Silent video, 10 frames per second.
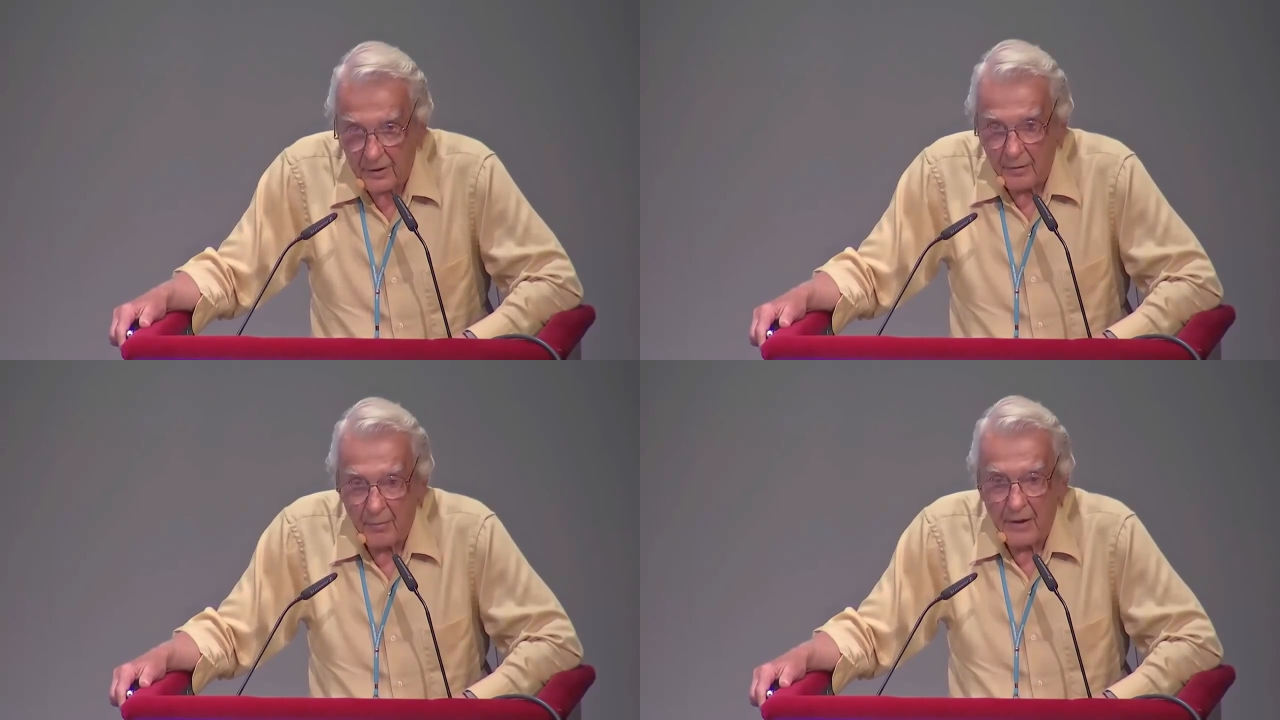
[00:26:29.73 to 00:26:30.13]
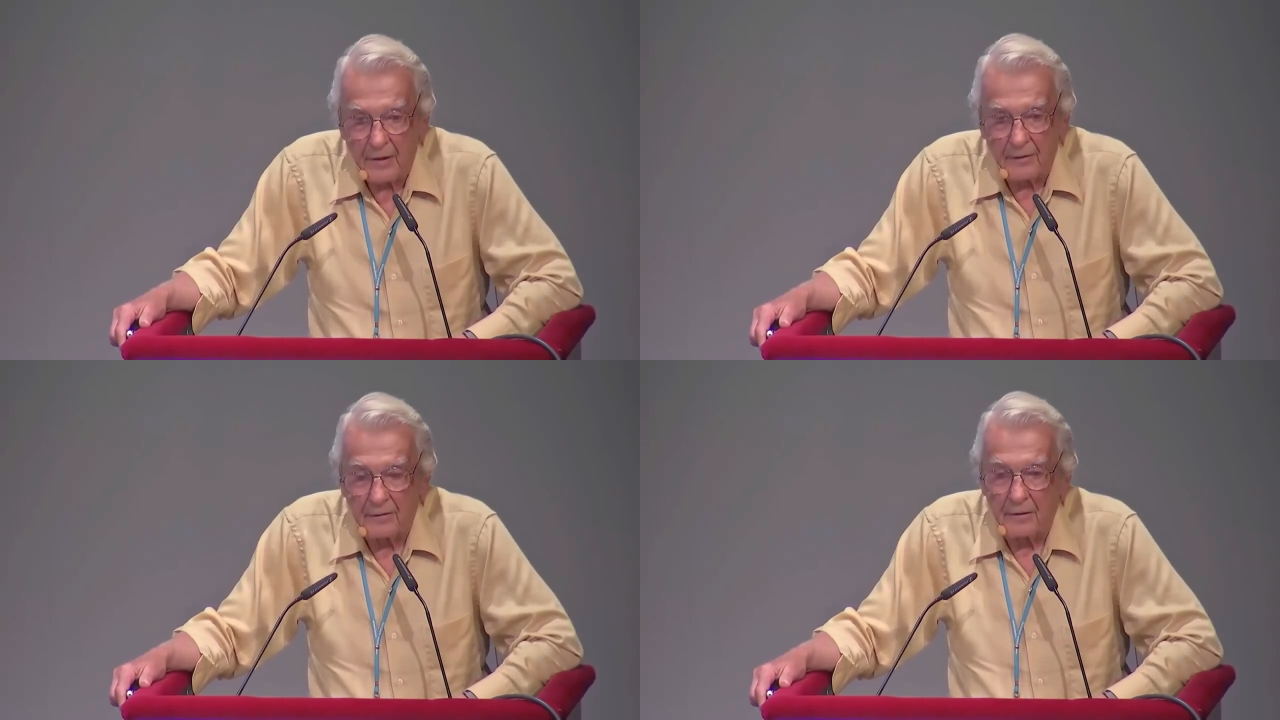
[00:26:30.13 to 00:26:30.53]
in the Time
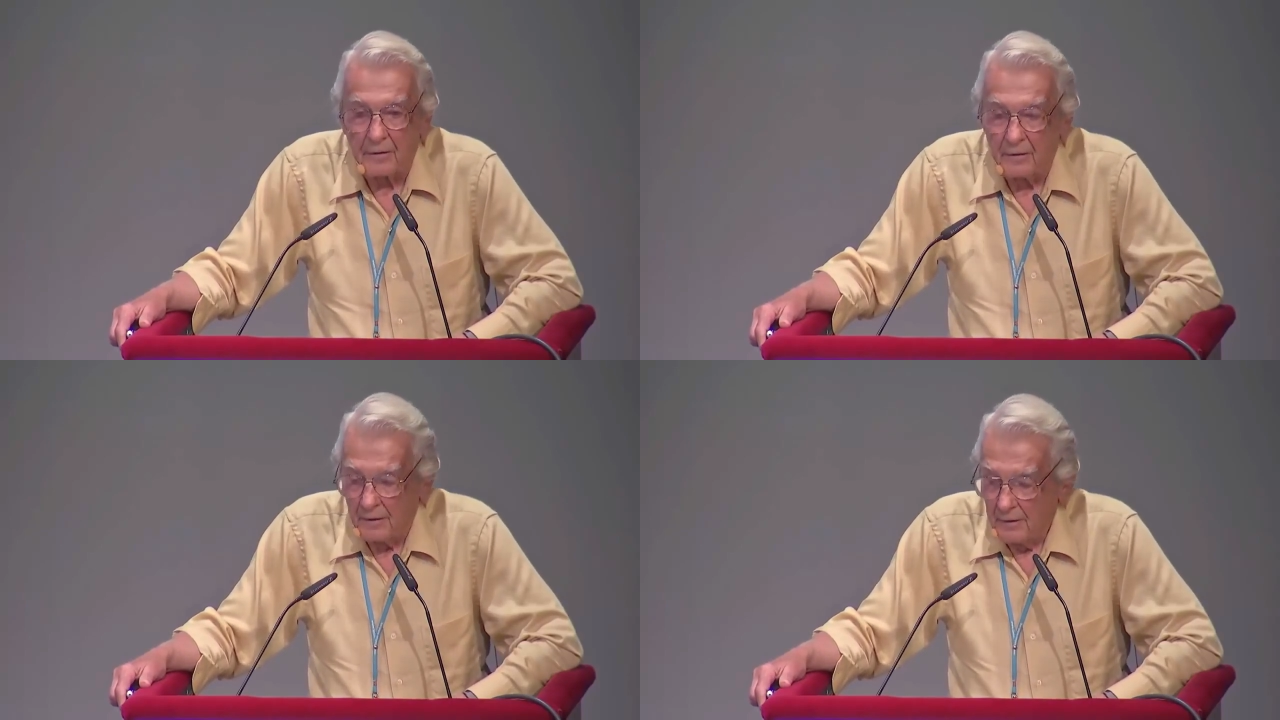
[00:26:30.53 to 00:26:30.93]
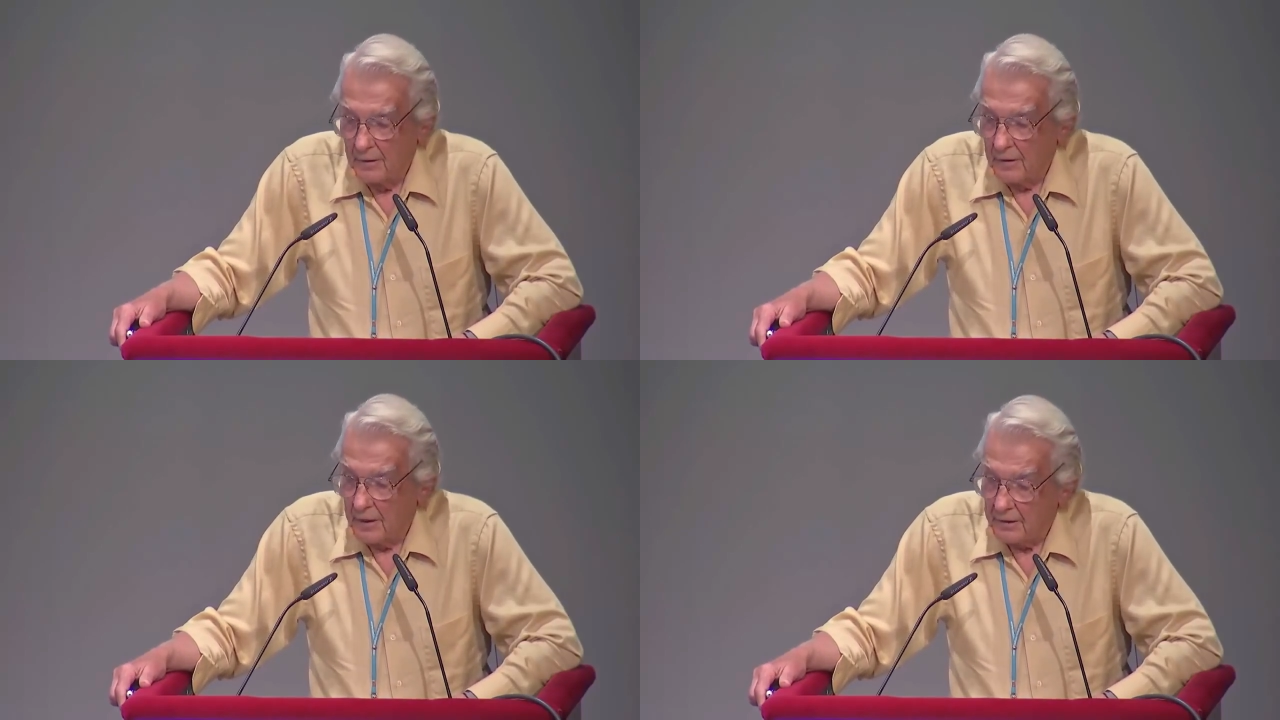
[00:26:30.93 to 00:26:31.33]
magazine,
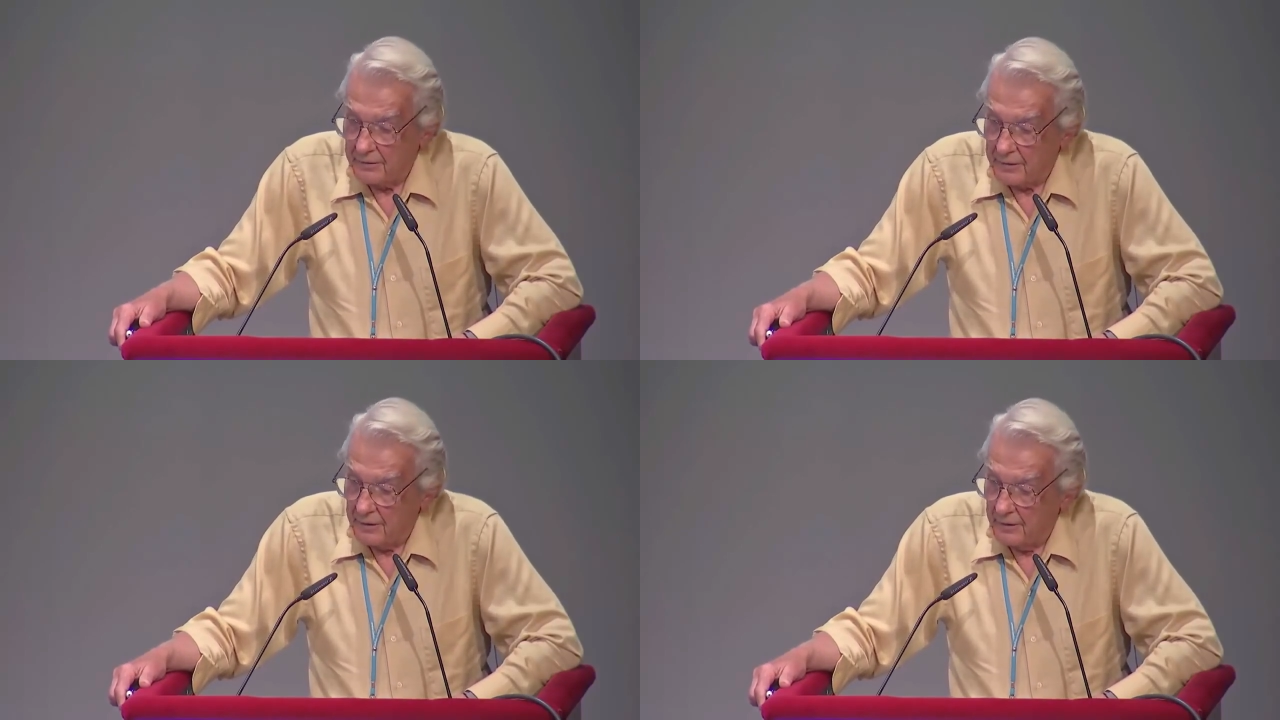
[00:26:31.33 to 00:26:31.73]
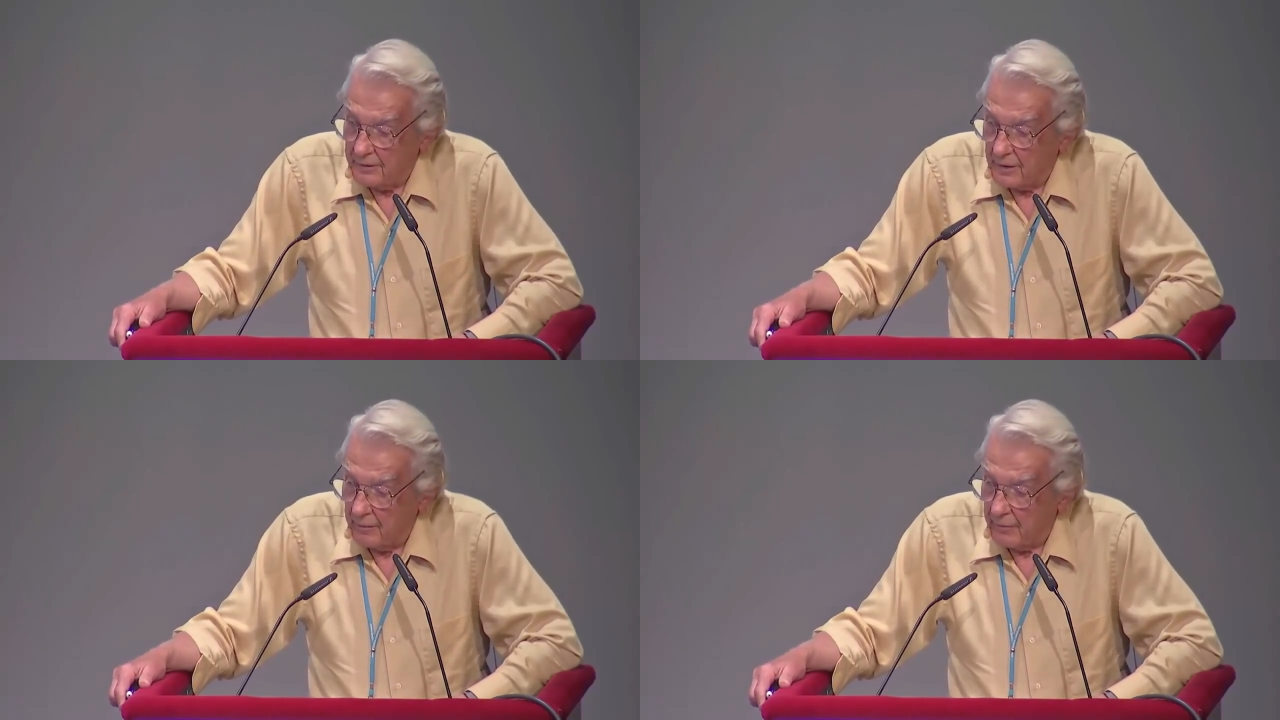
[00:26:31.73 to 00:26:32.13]
and I said
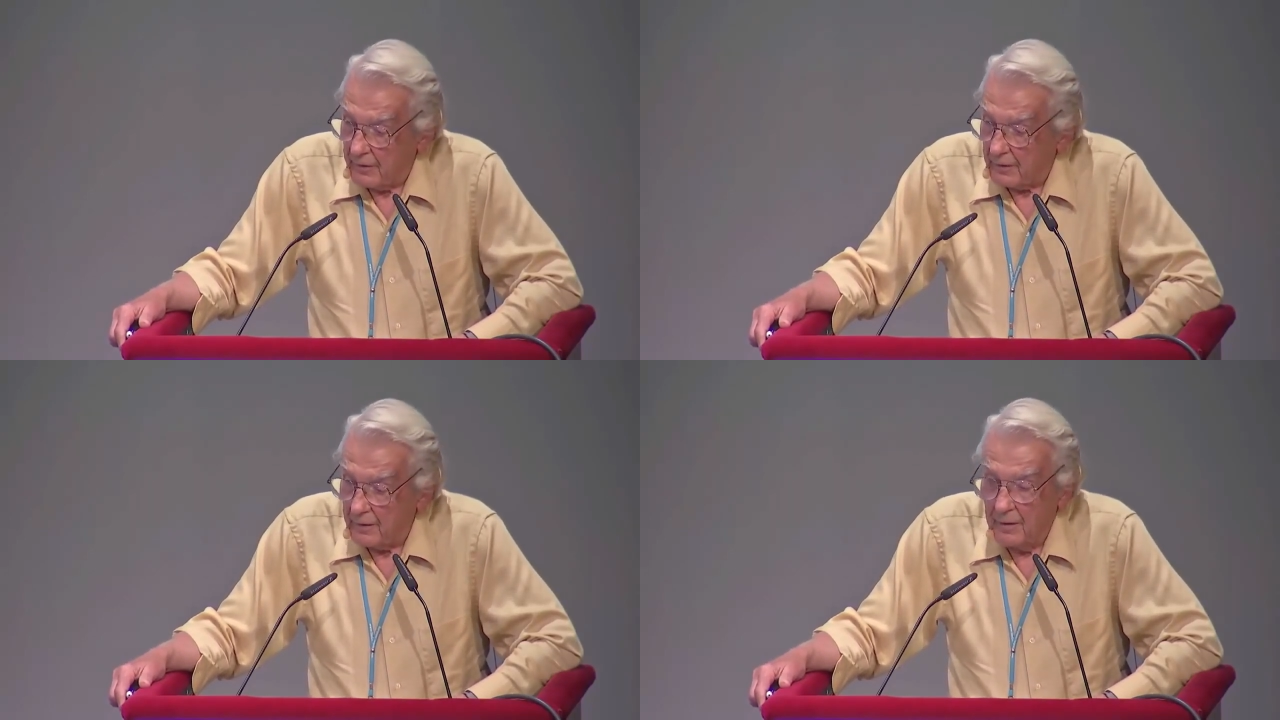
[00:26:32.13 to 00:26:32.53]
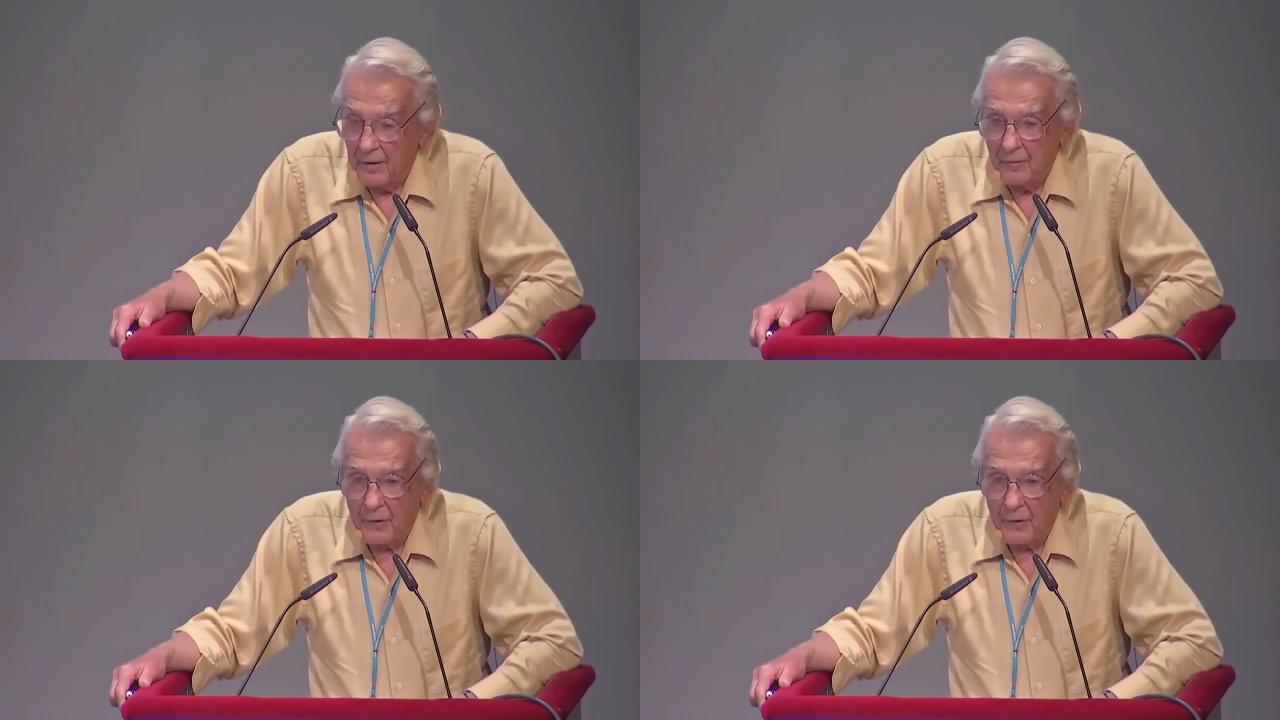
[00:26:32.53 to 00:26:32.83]
the same thing.